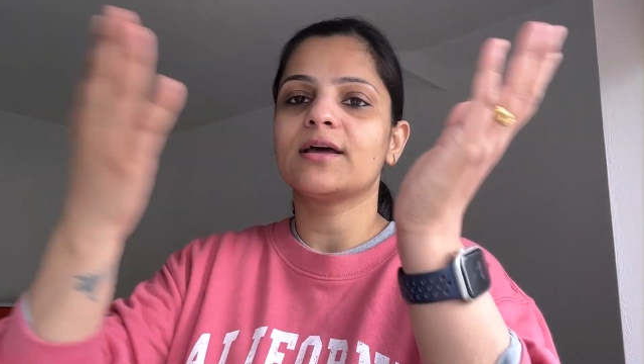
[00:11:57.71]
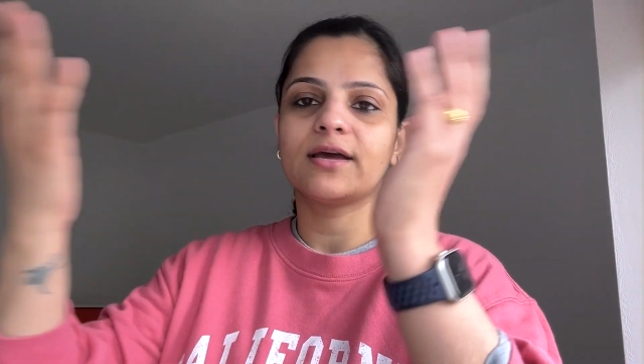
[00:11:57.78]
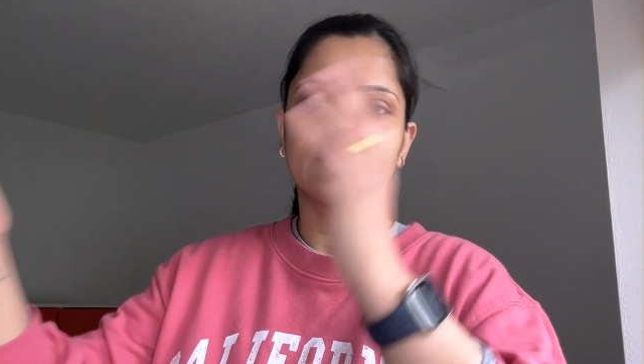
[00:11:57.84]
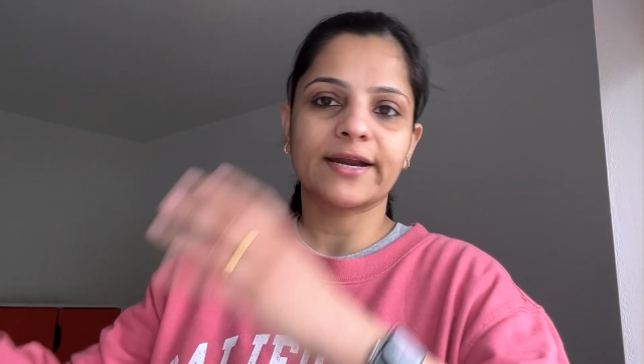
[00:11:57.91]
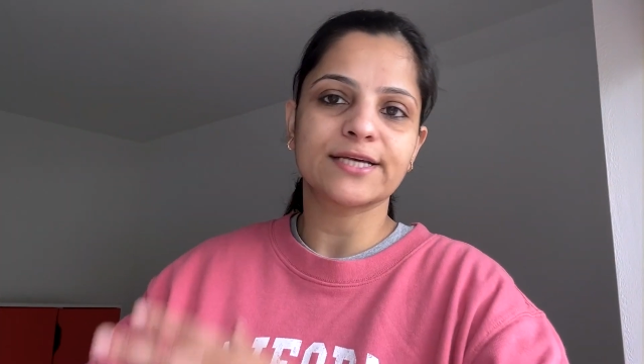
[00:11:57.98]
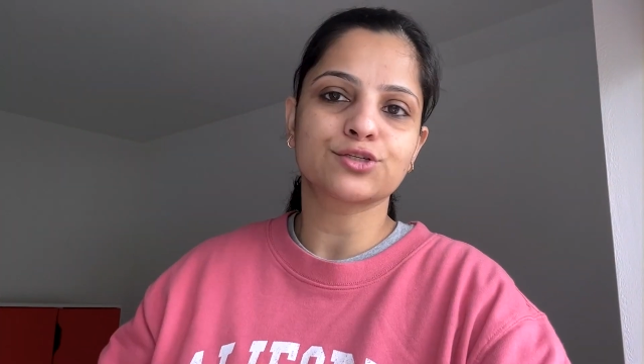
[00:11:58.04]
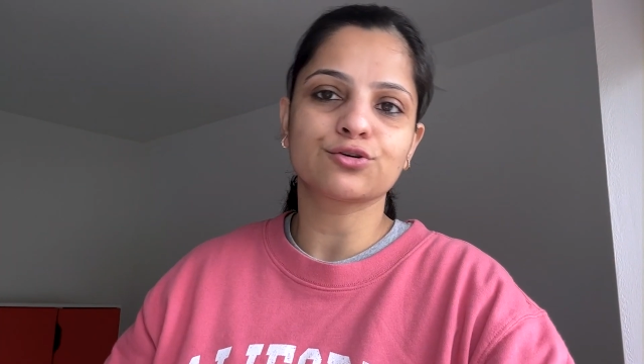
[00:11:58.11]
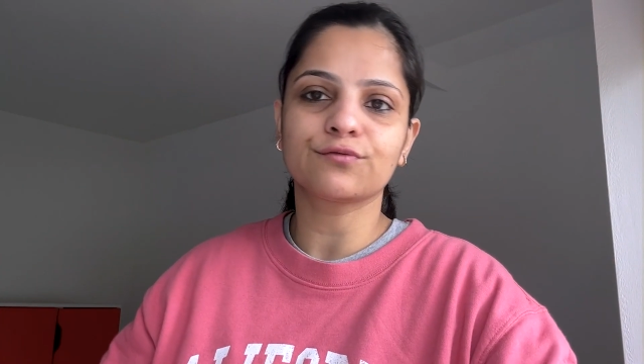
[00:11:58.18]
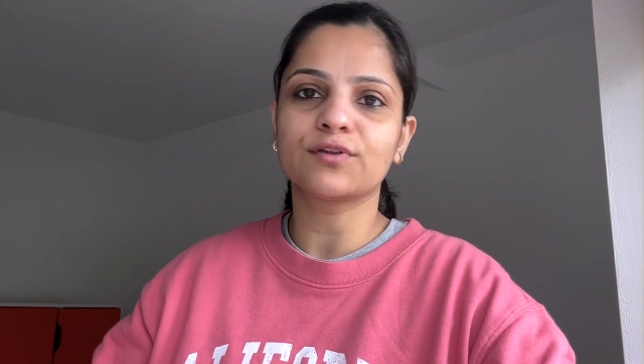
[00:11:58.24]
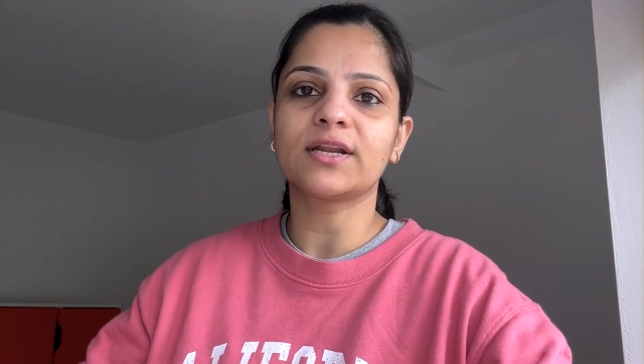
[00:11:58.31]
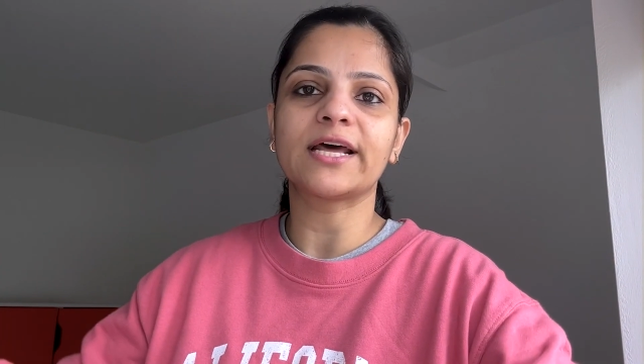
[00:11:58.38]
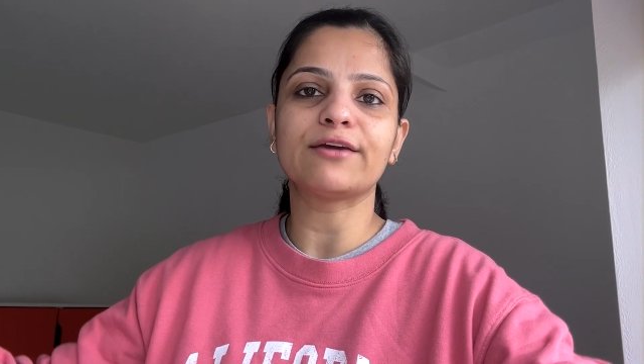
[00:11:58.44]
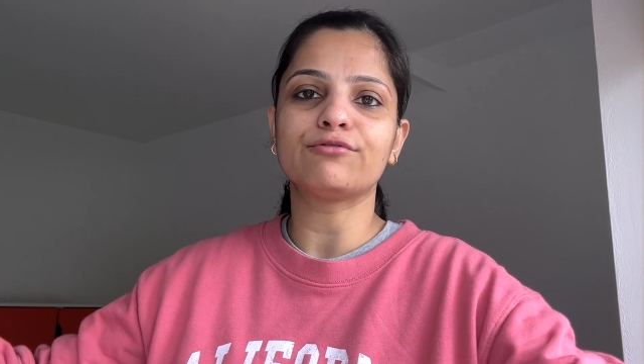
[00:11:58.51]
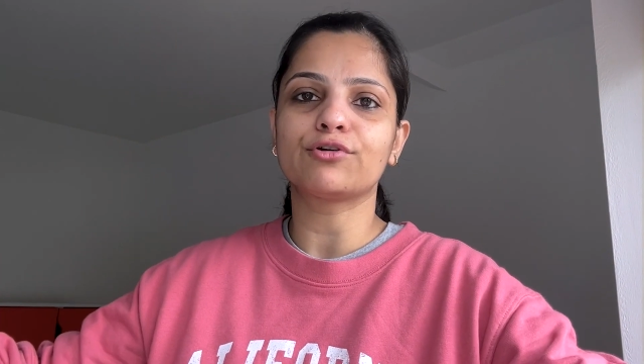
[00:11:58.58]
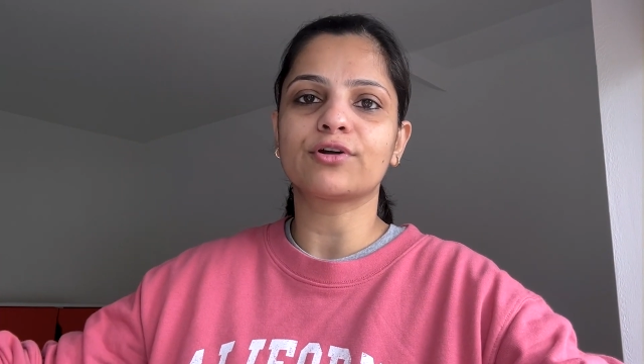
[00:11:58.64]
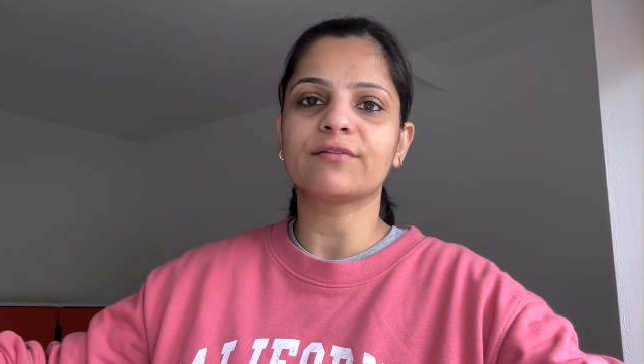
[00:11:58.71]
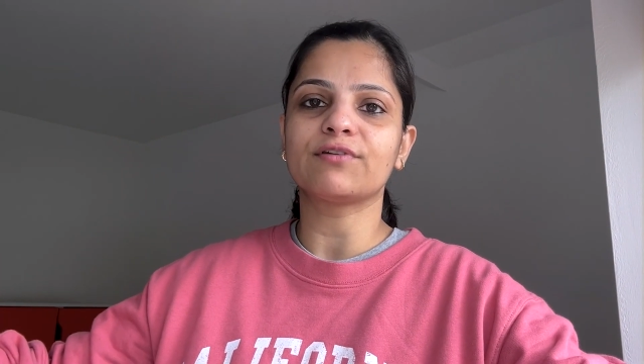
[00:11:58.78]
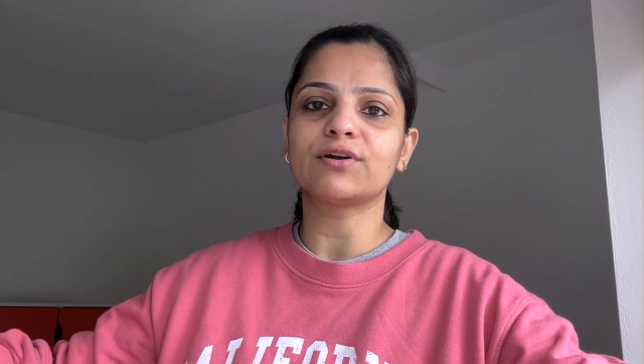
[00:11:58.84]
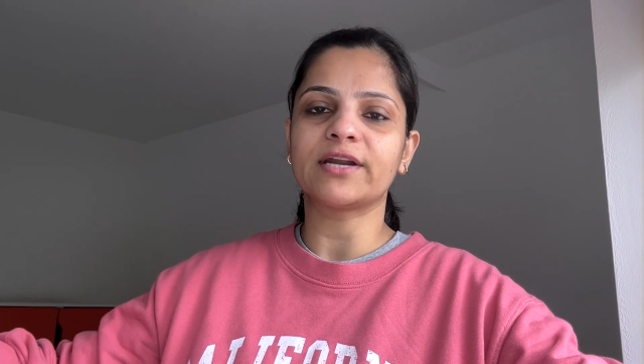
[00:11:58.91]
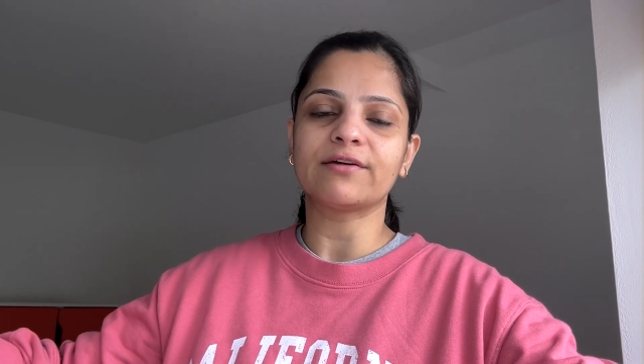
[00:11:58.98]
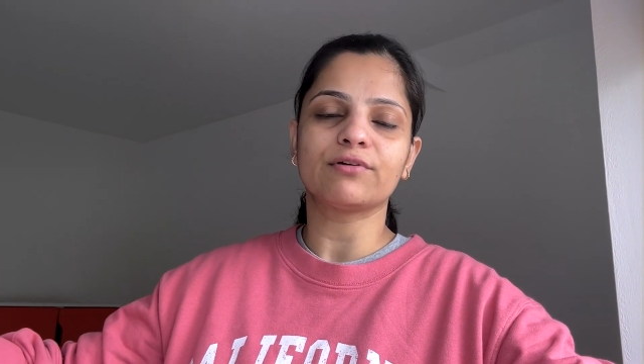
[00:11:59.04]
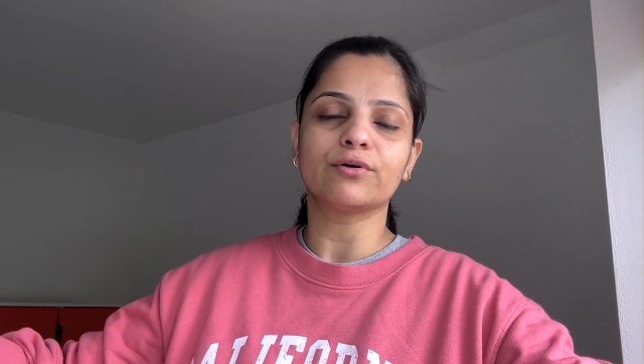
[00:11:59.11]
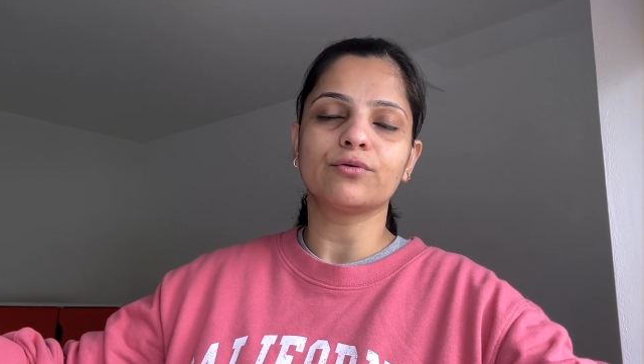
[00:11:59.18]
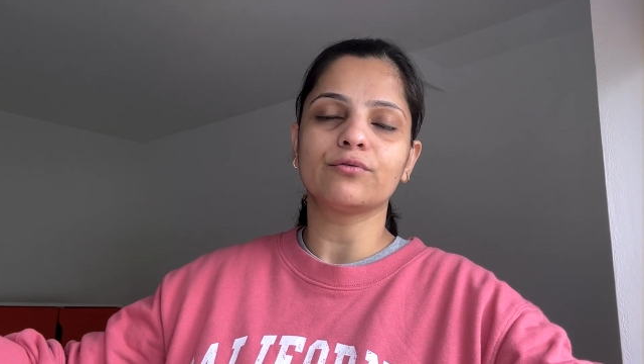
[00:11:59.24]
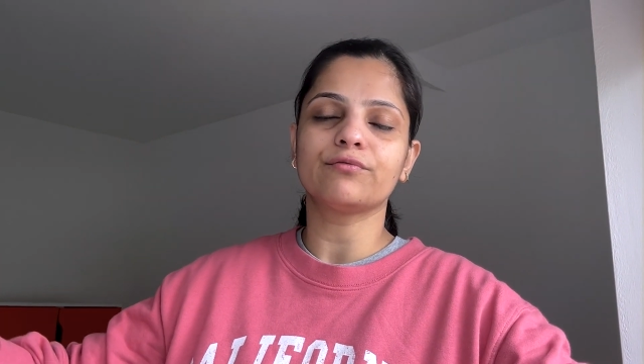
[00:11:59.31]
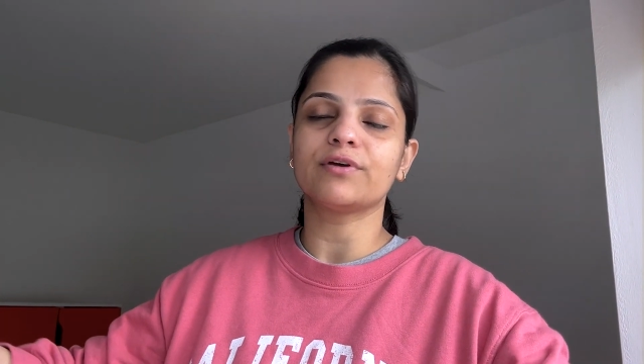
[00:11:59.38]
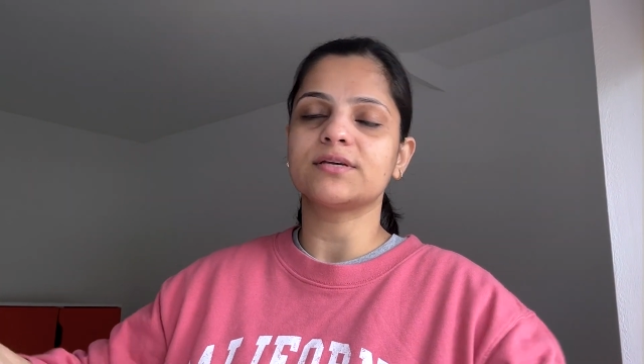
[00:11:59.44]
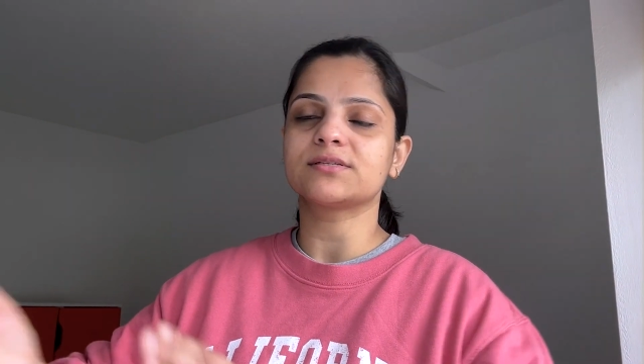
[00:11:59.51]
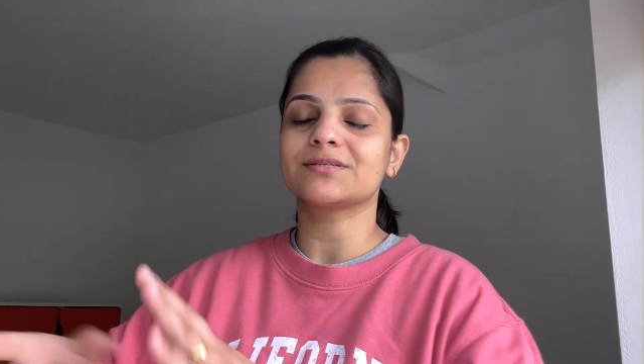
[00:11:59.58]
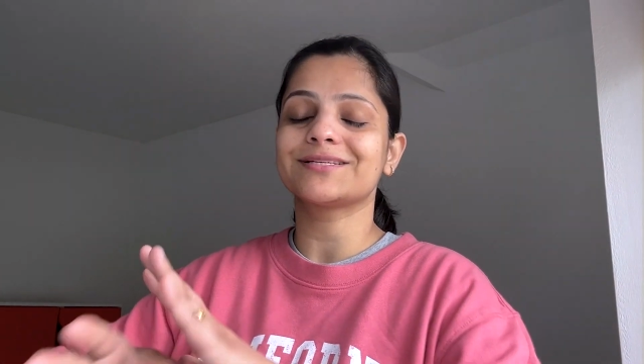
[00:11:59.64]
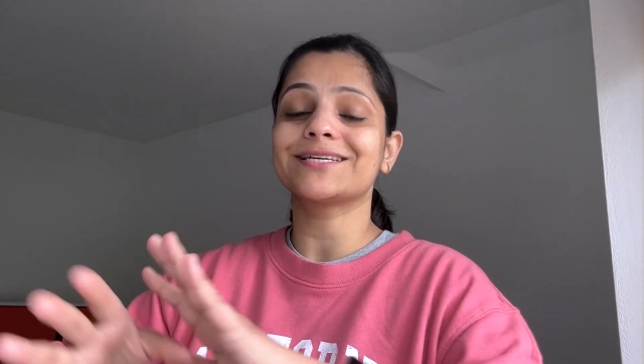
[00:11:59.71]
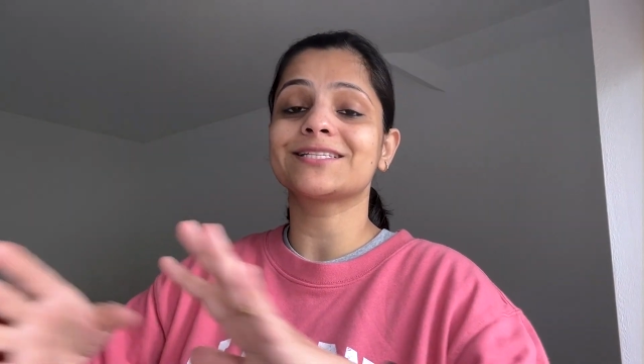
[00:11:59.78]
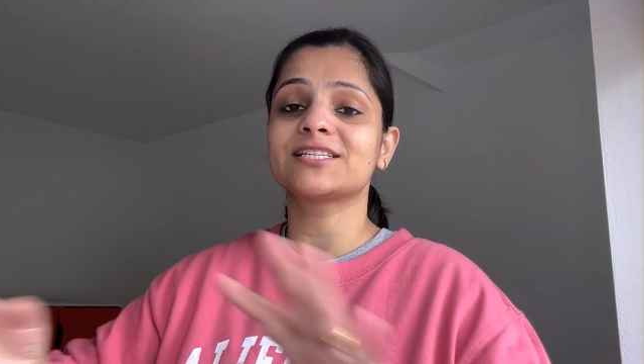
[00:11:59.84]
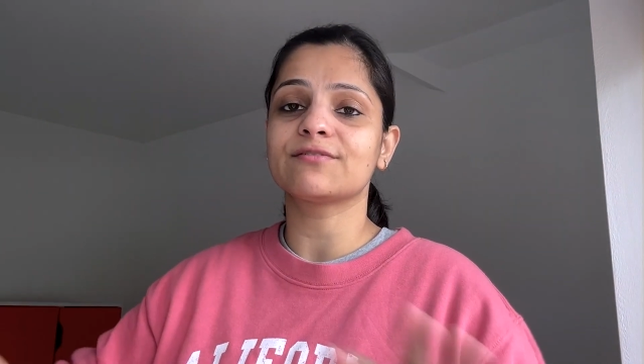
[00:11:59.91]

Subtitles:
rest of the life you're never going to face it. That's